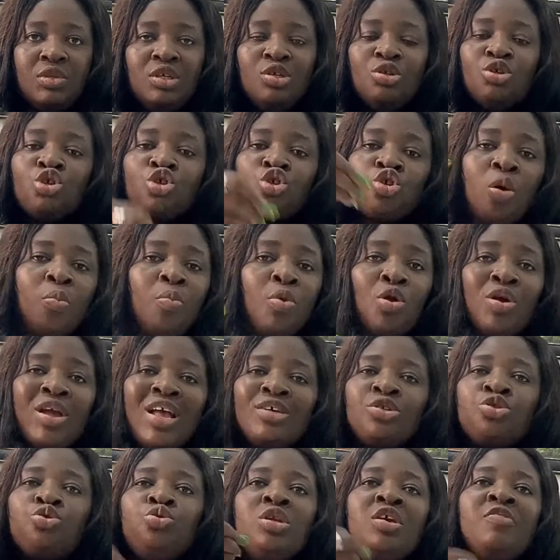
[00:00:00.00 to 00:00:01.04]
Some lawyers
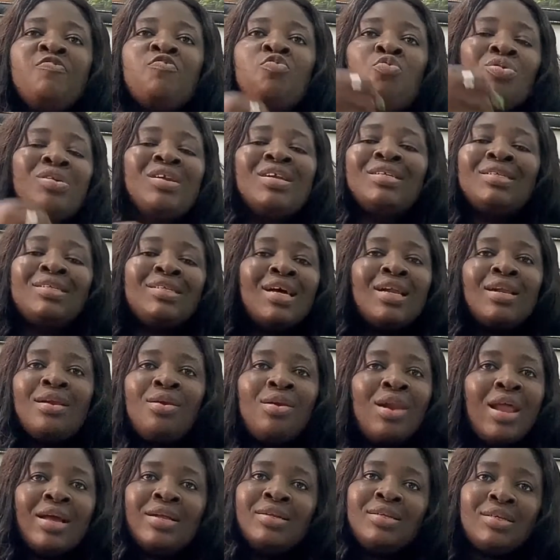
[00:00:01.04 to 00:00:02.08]
don't even
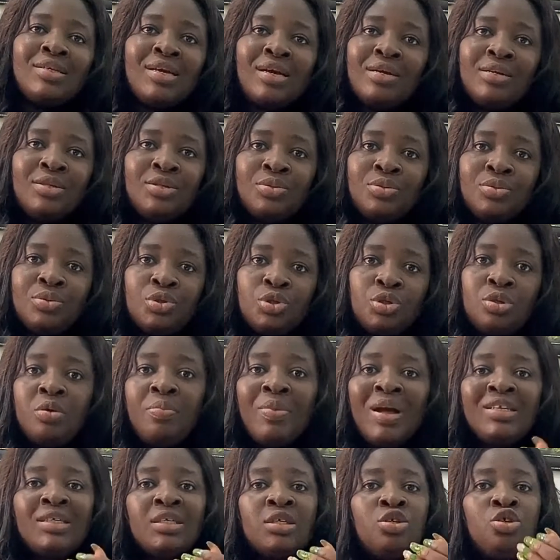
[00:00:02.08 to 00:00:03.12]
understand land titles.
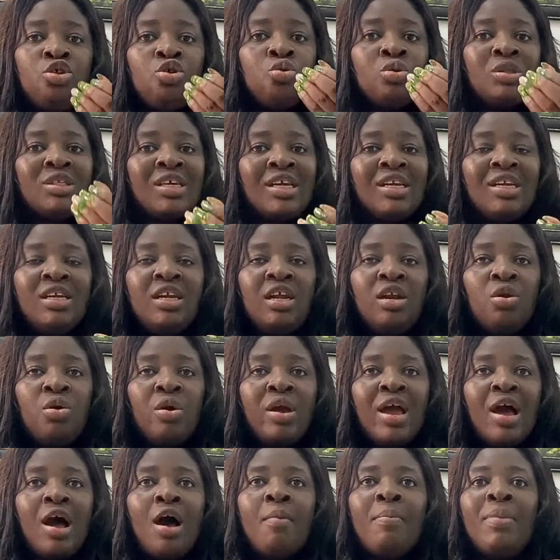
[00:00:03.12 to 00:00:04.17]
Imagine you telling a
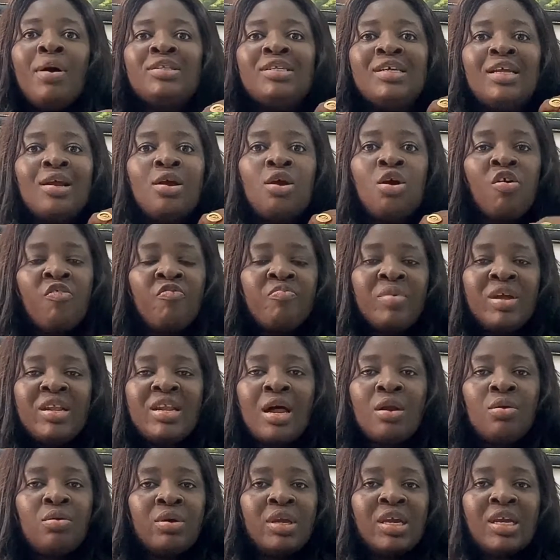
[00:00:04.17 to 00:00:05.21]
lawyer about a government
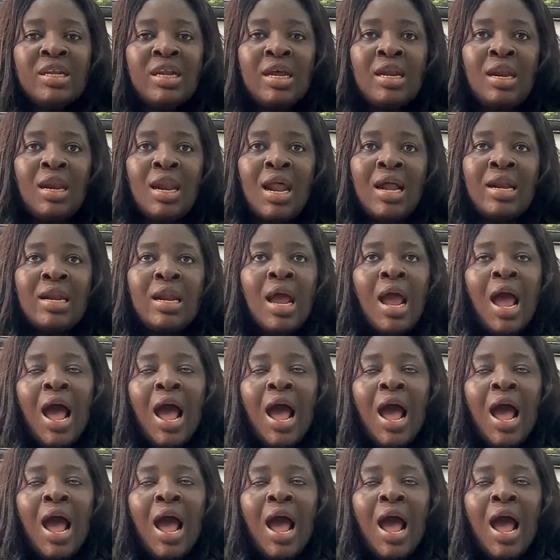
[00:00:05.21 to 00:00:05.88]
allocated land